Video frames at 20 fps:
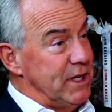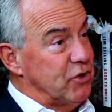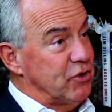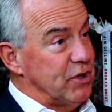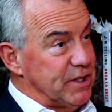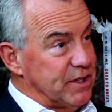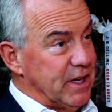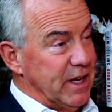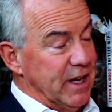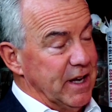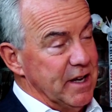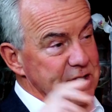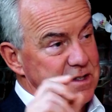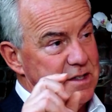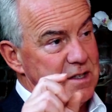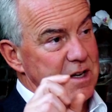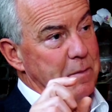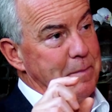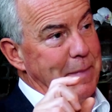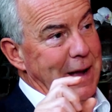interesting is
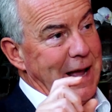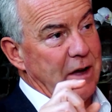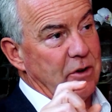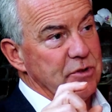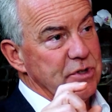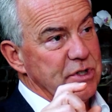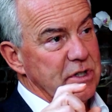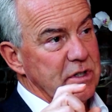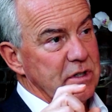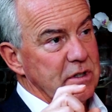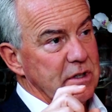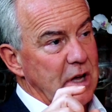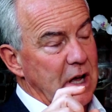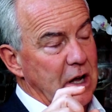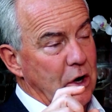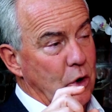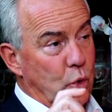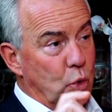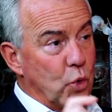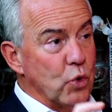that about
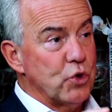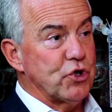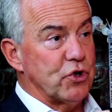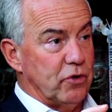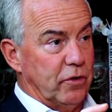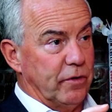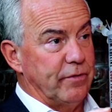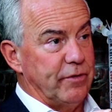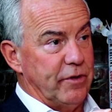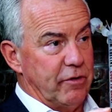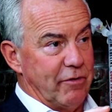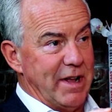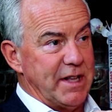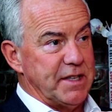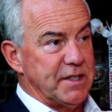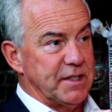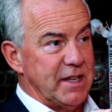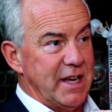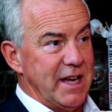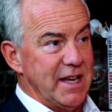a quarter of the
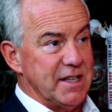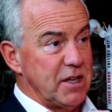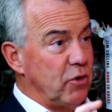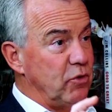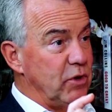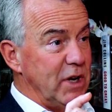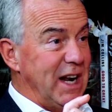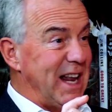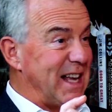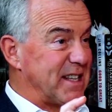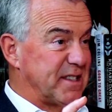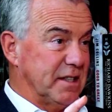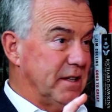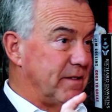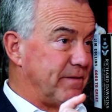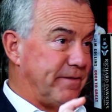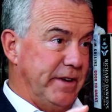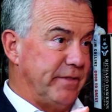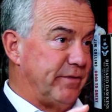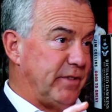Red Sea is only less
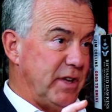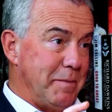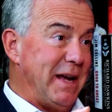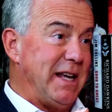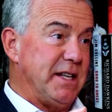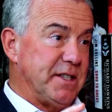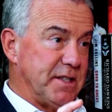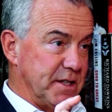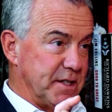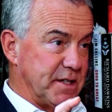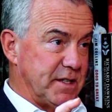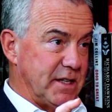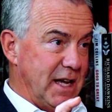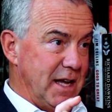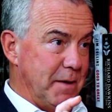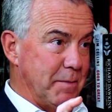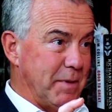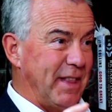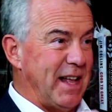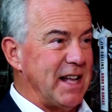than 50 meters
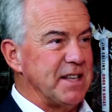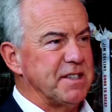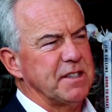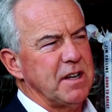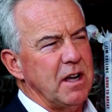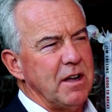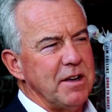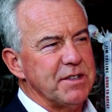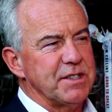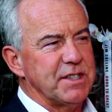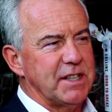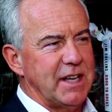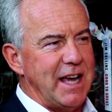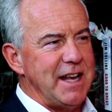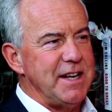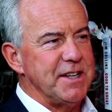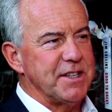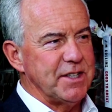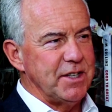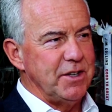deep. And that starts to get
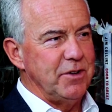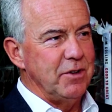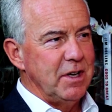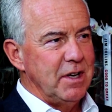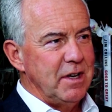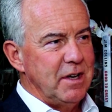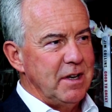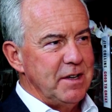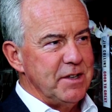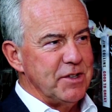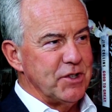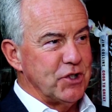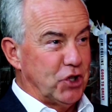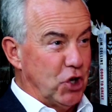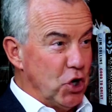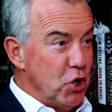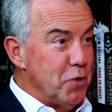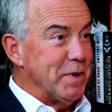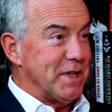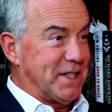into
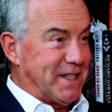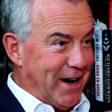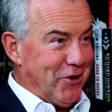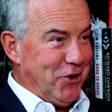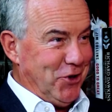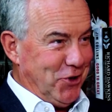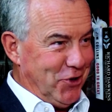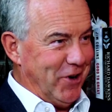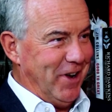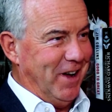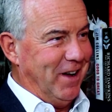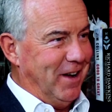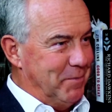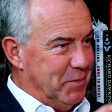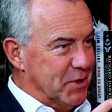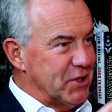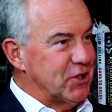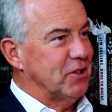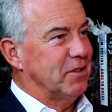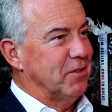scuba territory.
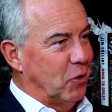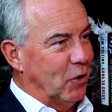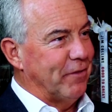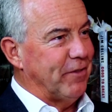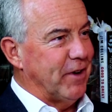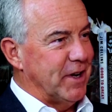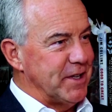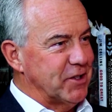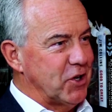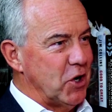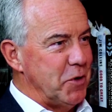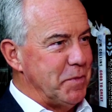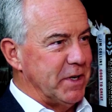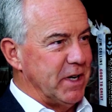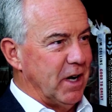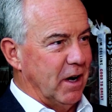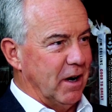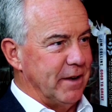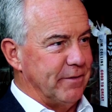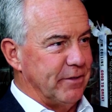I'm a qualified scuba
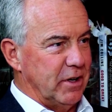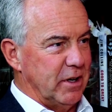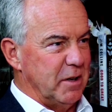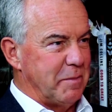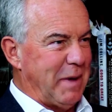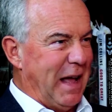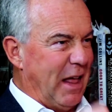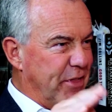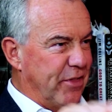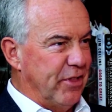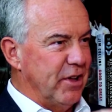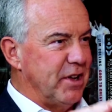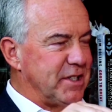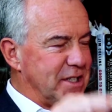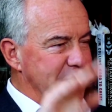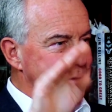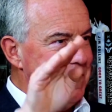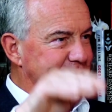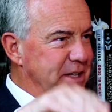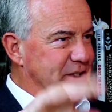diver, and about
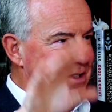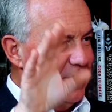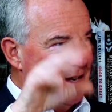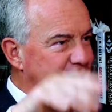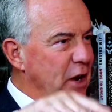30 meters,